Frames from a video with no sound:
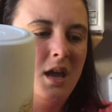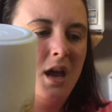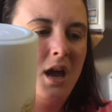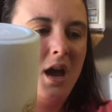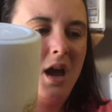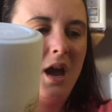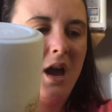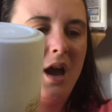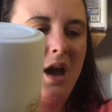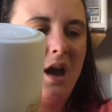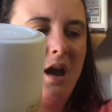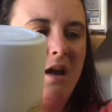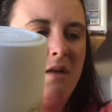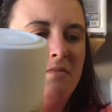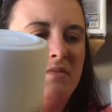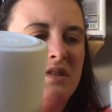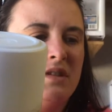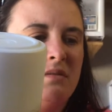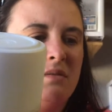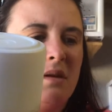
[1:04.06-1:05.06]

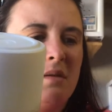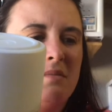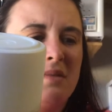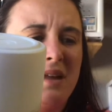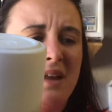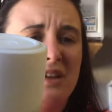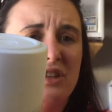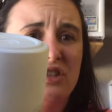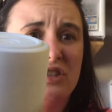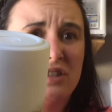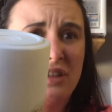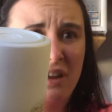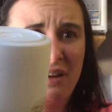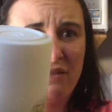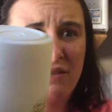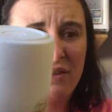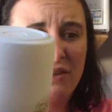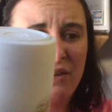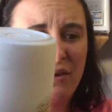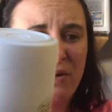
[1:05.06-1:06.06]
sometimes I just
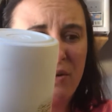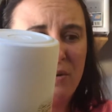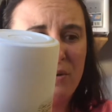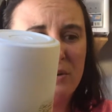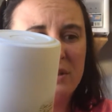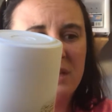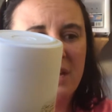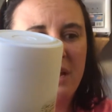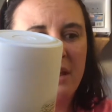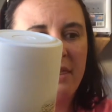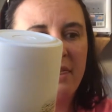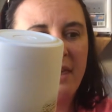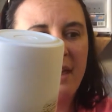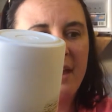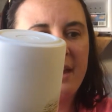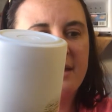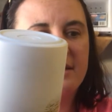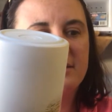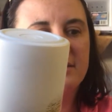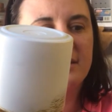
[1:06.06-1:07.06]
cover the whole dang
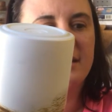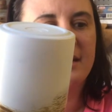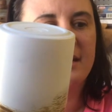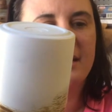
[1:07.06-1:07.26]
thing so that